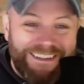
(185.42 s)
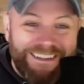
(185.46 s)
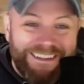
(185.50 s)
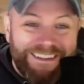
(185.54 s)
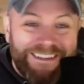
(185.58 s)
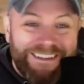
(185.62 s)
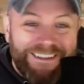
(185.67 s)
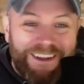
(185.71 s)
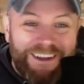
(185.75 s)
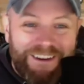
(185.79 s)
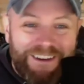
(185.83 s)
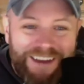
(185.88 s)

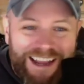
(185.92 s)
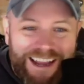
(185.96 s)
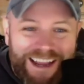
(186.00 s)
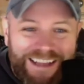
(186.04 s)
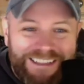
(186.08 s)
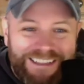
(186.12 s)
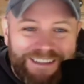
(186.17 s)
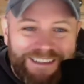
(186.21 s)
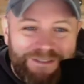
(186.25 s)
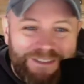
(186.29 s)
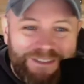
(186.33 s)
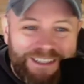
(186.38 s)
No
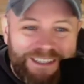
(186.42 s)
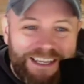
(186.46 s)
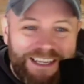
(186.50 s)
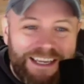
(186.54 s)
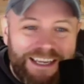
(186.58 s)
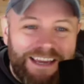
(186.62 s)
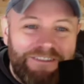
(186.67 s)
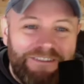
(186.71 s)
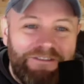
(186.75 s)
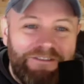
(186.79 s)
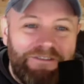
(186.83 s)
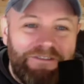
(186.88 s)
negativity,
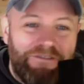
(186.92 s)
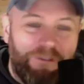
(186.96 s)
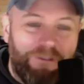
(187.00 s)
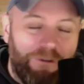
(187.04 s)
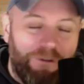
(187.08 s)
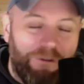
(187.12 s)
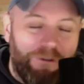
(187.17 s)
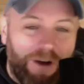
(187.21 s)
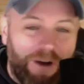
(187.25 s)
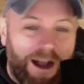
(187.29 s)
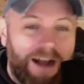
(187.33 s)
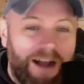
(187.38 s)
and
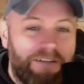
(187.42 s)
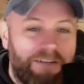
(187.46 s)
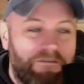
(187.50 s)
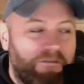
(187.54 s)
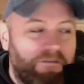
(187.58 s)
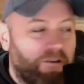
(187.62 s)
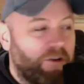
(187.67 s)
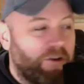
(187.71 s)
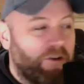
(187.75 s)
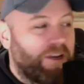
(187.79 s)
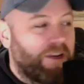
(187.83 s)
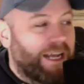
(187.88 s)
4, have
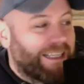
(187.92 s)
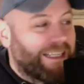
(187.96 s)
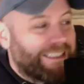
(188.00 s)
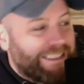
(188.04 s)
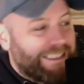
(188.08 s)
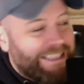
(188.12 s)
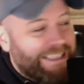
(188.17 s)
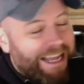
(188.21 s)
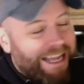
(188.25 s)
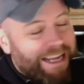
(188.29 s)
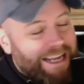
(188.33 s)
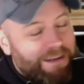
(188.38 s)
fun. Now,
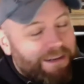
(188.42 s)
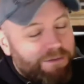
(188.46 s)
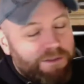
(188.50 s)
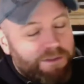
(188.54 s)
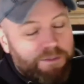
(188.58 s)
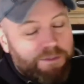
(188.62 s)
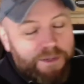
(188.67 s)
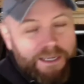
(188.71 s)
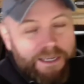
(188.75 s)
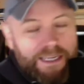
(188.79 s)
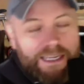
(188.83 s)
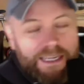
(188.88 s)
today I'm
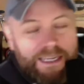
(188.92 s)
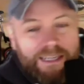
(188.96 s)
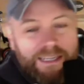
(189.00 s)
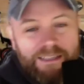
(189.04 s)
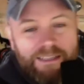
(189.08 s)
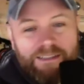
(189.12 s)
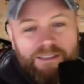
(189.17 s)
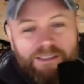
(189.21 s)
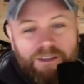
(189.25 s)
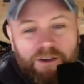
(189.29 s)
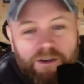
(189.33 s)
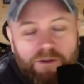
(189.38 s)
speaking
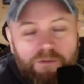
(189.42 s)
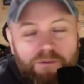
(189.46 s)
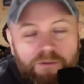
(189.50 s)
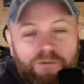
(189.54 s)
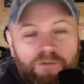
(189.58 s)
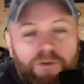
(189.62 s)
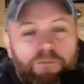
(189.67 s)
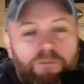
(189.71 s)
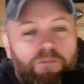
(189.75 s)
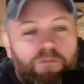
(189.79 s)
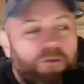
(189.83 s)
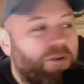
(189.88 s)
to
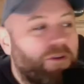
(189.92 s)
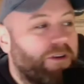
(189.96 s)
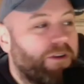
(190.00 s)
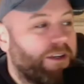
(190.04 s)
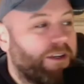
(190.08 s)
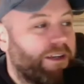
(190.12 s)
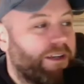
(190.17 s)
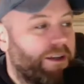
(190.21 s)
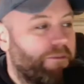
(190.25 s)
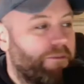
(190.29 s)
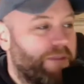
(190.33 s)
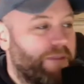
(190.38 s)
the
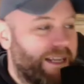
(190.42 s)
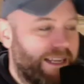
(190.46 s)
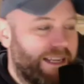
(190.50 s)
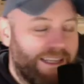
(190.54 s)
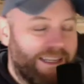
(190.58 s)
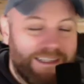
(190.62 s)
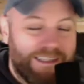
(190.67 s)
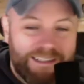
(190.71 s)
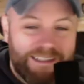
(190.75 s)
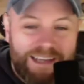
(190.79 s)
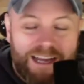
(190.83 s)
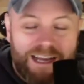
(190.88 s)
brilliant
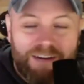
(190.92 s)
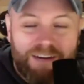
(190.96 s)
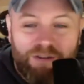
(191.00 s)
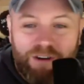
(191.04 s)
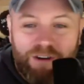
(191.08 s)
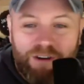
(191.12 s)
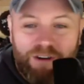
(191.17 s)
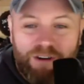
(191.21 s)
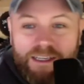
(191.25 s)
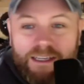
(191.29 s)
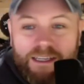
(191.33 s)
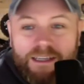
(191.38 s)
Amelia
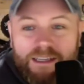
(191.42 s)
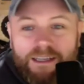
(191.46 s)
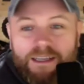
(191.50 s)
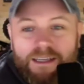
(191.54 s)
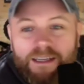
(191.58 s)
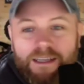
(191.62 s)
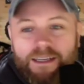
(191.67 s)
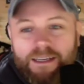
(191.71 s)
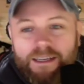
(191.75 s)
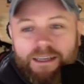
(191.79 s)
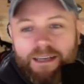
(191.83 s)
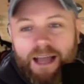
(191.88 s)
Zachary.
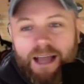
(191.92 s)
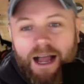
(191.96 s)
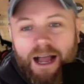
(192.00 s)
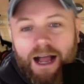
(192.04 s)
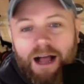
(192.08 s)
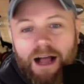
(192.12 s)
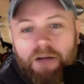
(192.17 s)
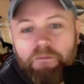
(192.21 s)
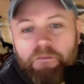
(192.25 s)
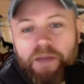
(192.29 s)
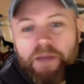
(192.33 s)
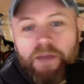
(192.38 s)
Now,
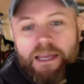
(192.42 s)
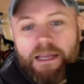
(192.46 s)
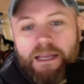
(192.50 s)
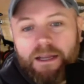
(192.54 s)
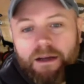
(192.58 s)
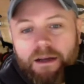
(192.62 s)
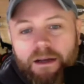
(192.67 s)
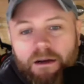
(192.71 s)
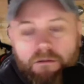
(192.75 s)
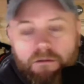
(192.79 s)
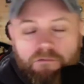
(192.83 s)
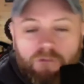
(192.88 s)

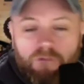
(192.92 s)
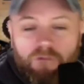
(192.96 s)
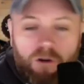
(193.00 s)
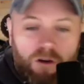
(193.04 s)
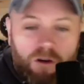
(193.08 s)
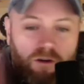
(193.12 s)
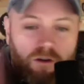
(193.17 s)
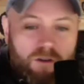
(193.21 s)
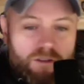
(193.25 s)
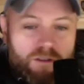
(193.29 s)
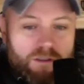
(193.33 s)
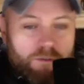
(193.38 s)
Amelia, right
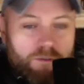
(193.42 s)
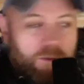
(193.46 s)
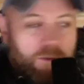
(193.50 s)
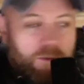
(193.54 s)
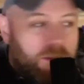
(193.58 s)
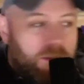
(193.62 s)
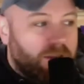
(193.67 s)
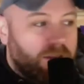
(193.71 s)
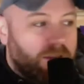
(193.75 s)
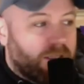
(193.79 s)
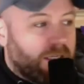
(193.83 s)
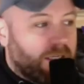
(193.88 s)
across the
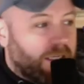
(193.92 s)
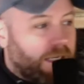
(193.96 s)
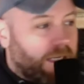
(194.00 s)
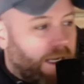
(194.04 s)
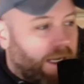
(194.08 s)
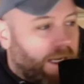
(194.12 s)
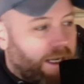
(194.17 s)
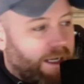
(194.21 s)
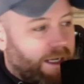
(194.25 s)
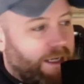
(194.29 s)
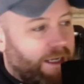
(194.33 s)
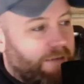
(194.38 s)
pond.
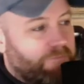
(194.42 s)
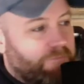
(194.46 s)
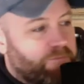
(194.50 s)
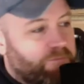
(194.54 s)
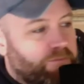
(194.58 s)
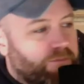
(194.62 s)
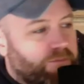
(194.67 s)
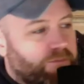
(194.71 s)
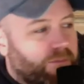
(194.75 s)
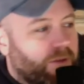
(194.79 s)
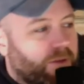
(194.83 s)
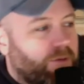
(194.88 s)

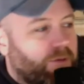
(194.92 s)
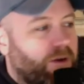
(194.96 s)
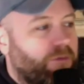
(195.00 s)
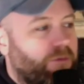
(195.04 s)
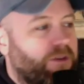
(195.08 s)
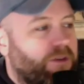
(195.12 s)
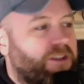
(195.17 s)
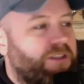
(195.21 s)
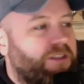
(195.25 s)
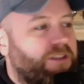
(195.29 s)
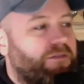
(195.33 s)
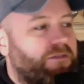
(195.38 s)
Where was
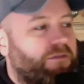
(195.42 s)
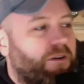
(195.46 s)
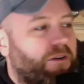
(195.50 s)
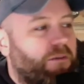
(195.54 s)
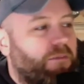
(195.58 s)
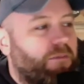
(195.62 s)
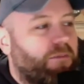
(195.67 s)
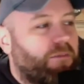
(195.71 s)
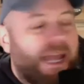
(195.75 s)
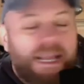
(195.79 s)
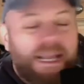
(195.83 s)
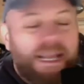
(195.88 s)
she from?
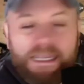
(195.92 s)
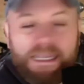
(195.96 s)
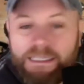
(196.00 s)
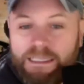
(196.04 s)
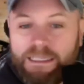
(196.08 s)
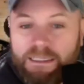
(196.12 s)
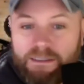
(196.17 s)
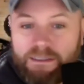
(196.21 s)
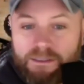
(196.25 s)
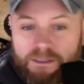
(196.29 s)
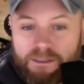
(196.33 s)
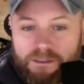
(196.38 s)

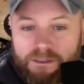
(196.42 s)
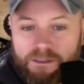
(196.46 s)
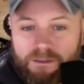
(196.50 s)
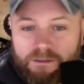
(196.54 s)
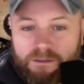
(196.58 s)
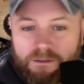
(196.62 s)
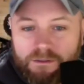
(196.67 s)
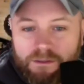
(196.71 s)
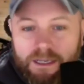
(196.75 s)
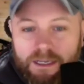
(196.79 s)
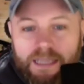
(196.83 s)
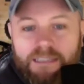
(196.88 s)

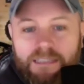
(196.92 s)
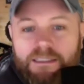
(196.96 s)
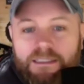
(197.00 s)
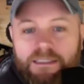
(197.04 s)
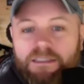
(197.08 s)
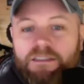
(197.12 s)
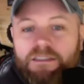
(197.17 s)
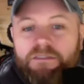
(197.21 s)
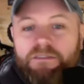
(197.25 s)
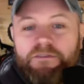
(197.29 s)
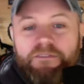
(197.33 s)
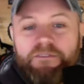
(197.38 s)

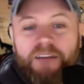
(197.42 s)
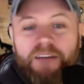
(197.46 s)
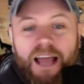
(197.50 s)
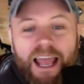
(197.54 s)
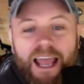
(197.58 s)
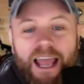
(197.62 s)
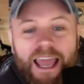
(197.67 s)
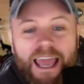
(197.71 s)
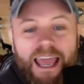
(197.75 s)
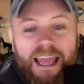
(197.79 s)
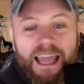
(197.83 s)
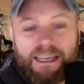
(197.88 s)

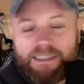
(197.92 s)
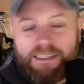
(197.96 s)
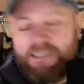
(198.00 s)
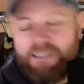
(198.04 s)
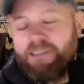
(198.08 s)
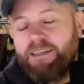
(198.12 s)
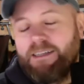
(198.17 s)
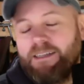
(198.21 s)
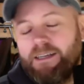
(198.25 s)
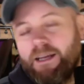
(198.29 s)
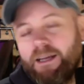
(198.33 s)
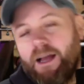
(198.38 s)
Lexington-Fayette.
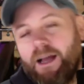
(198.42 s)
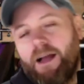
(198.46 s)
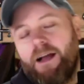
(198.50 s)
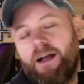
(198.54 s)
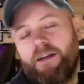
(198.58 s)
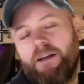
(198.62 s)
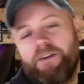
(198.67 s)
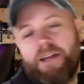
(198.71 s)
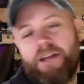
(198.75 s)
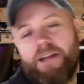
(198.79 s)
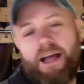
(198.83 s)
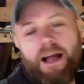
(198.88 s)

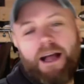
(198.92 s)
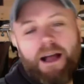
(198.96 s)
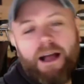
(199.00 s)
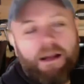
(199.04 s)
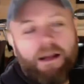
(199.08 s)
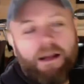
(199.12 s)
Now,